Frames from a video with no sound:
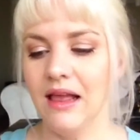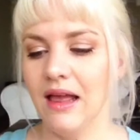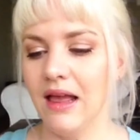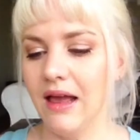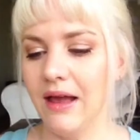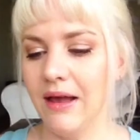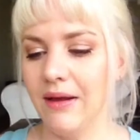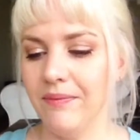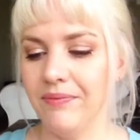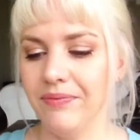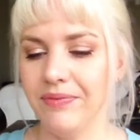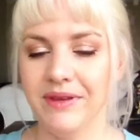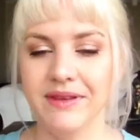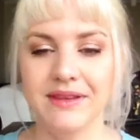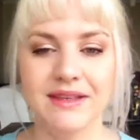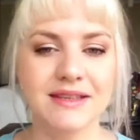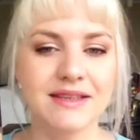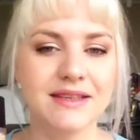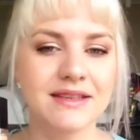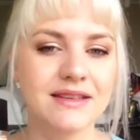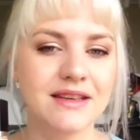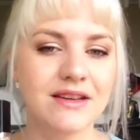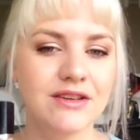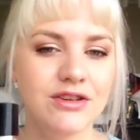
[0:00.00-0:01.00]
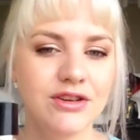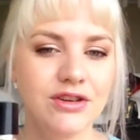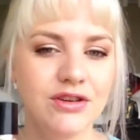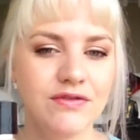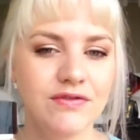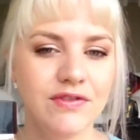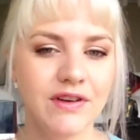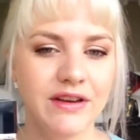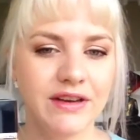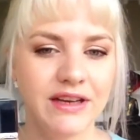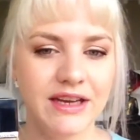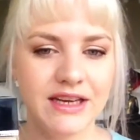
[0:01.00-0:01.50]
But this is their new
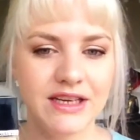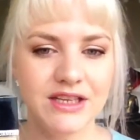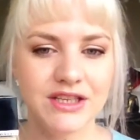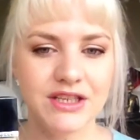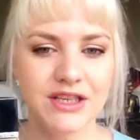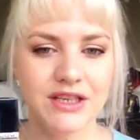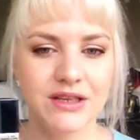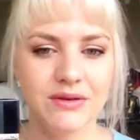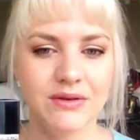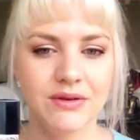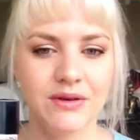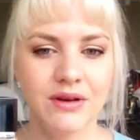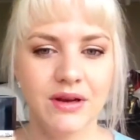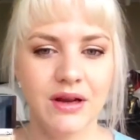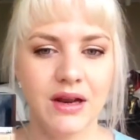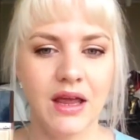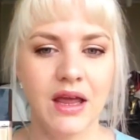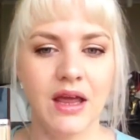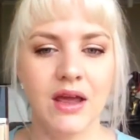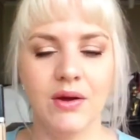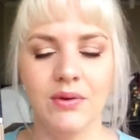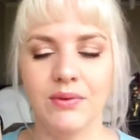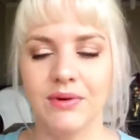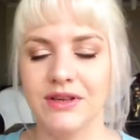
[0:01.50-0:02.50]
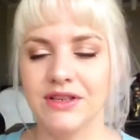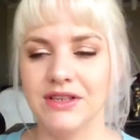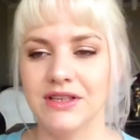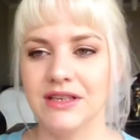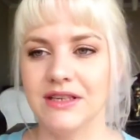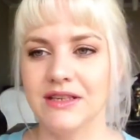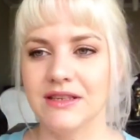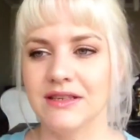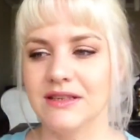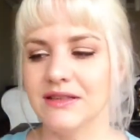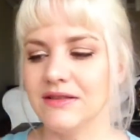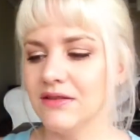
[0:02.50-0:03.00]
foundation, which
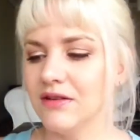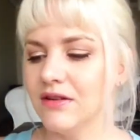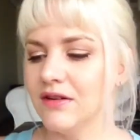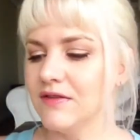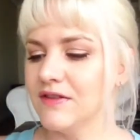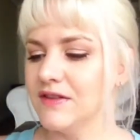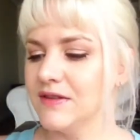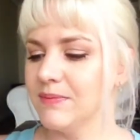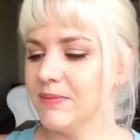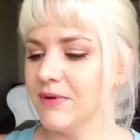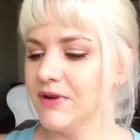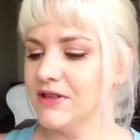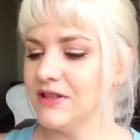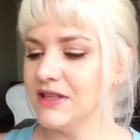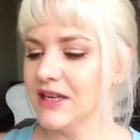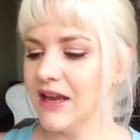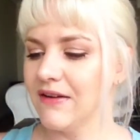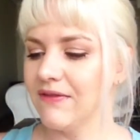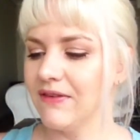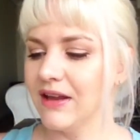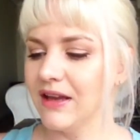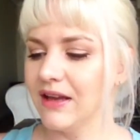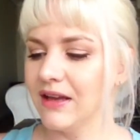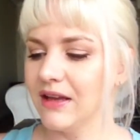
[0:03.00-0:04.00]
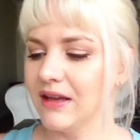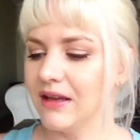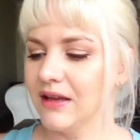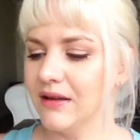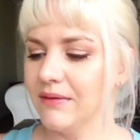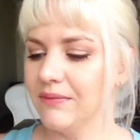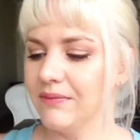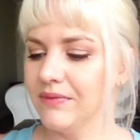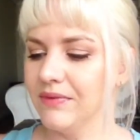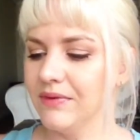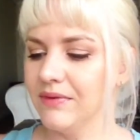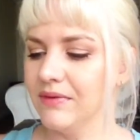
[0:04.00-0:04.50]
is sort of supposed to have like,
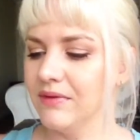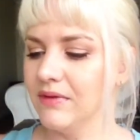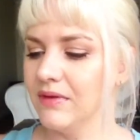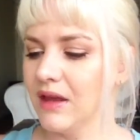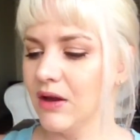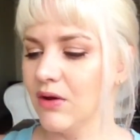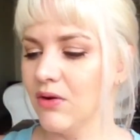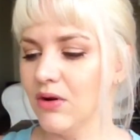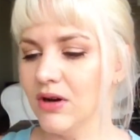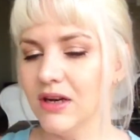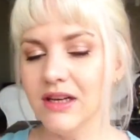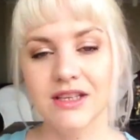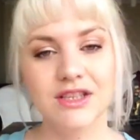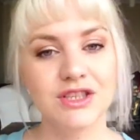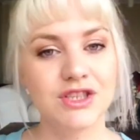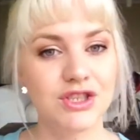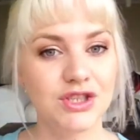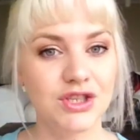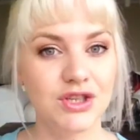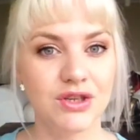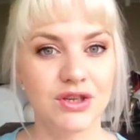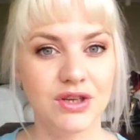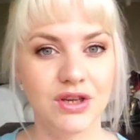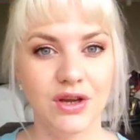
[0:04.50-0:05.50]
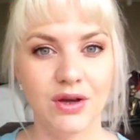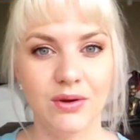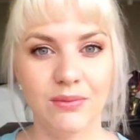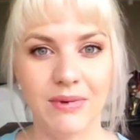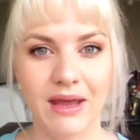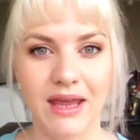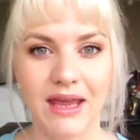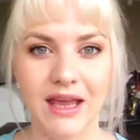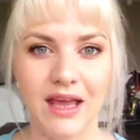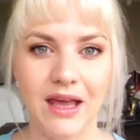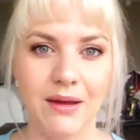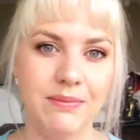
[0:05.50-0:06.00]
they call it studio
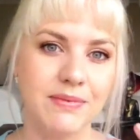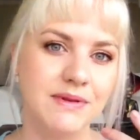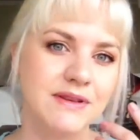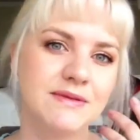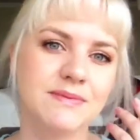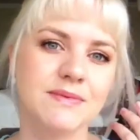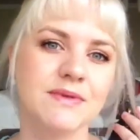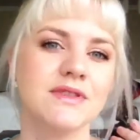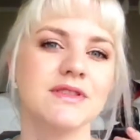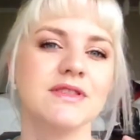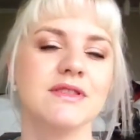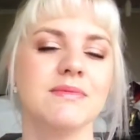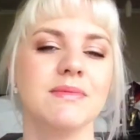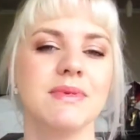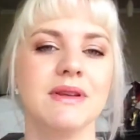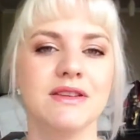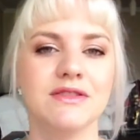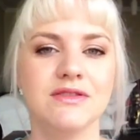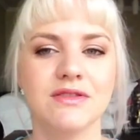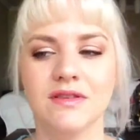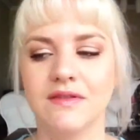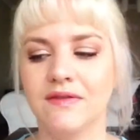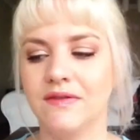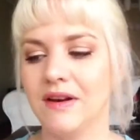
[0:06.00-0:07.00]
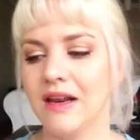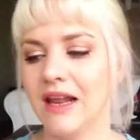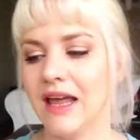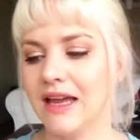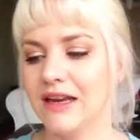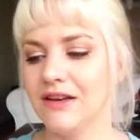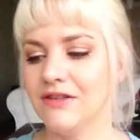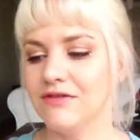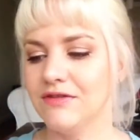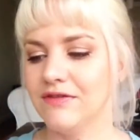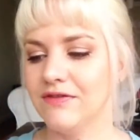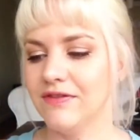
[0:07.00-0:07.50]
makeup. It's supposed to be sort of
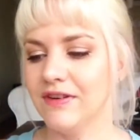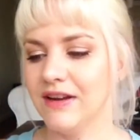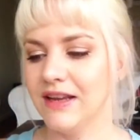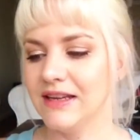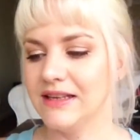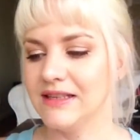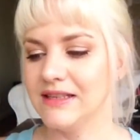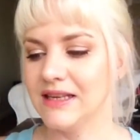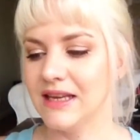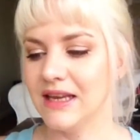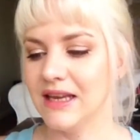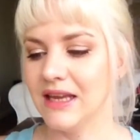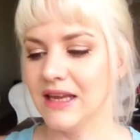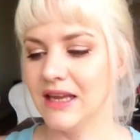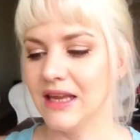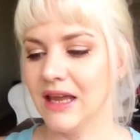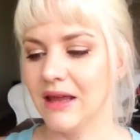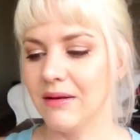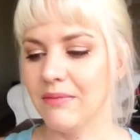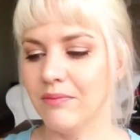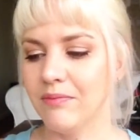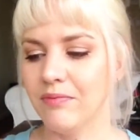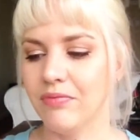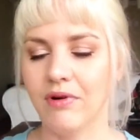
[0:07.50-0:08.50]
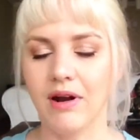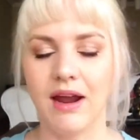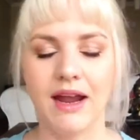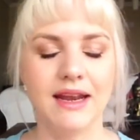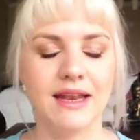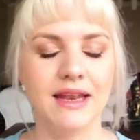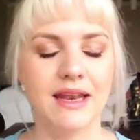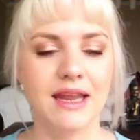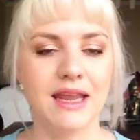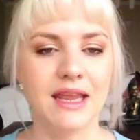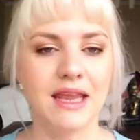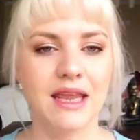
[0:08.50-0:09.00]
light reflecting and
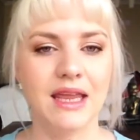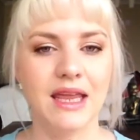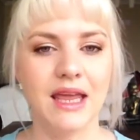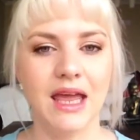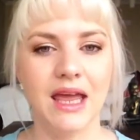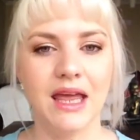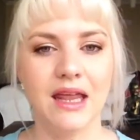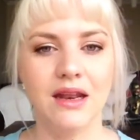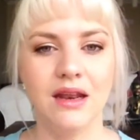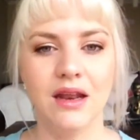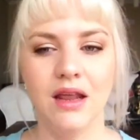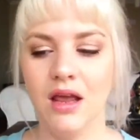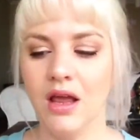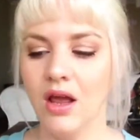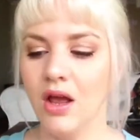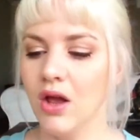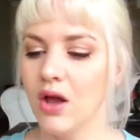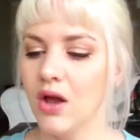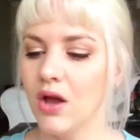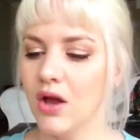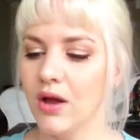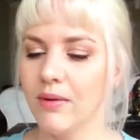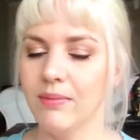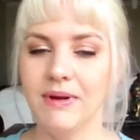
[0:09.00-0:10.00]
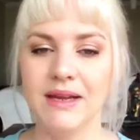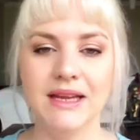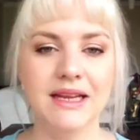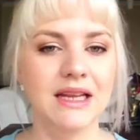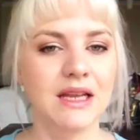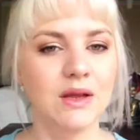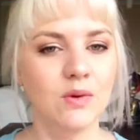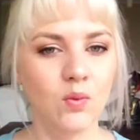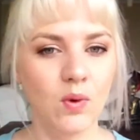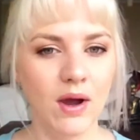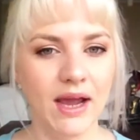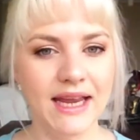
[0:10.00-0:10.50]
brightening and
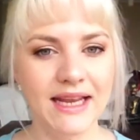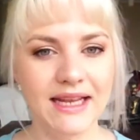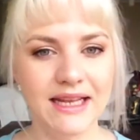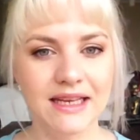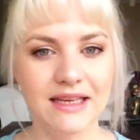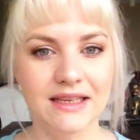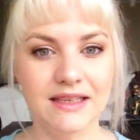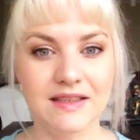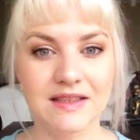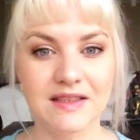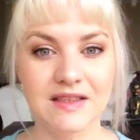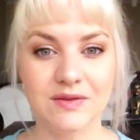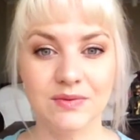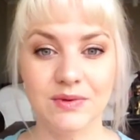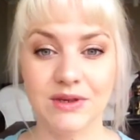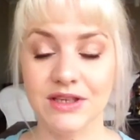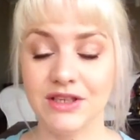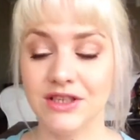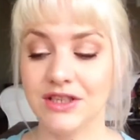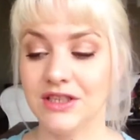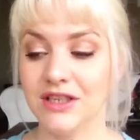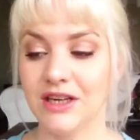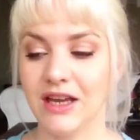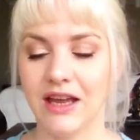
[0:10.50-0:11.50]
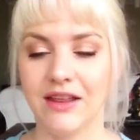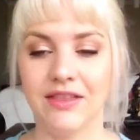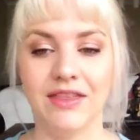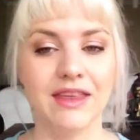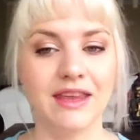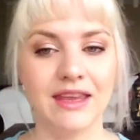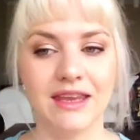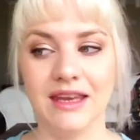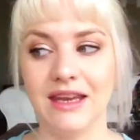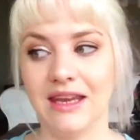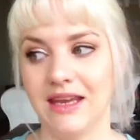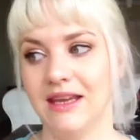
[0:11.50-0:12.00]
completely weightless, which I
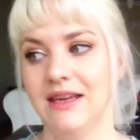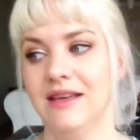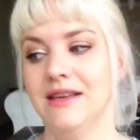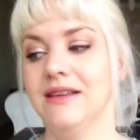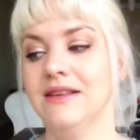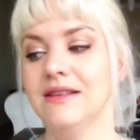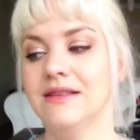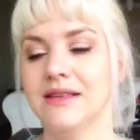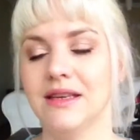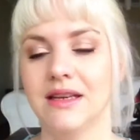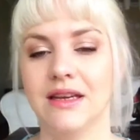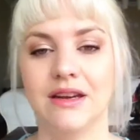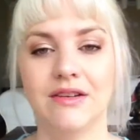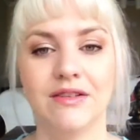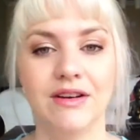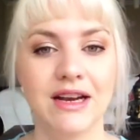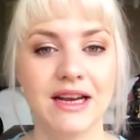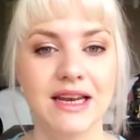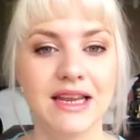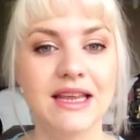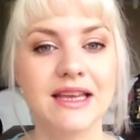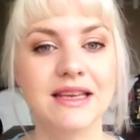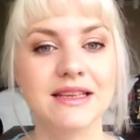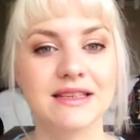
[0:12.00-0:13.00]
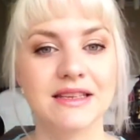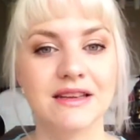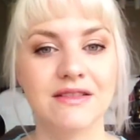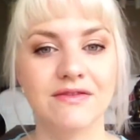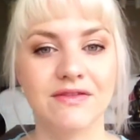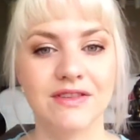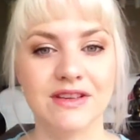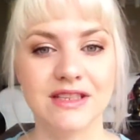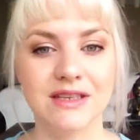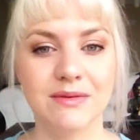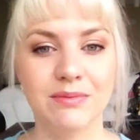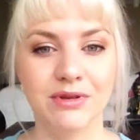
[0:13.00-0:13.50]
think it is. It really is
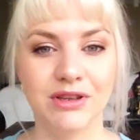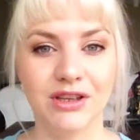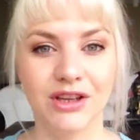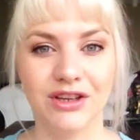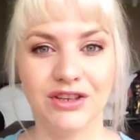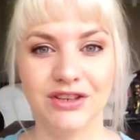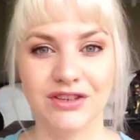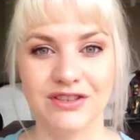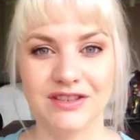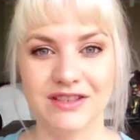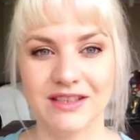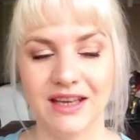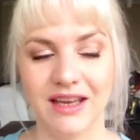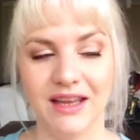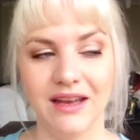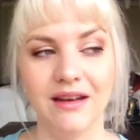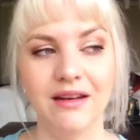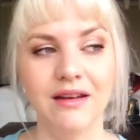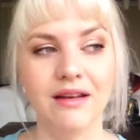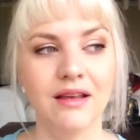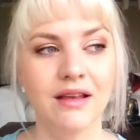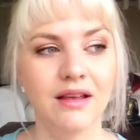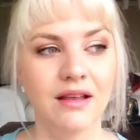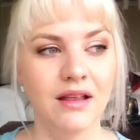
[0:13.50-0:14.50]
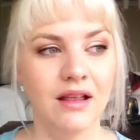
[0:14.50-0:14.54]
invisible on your skin.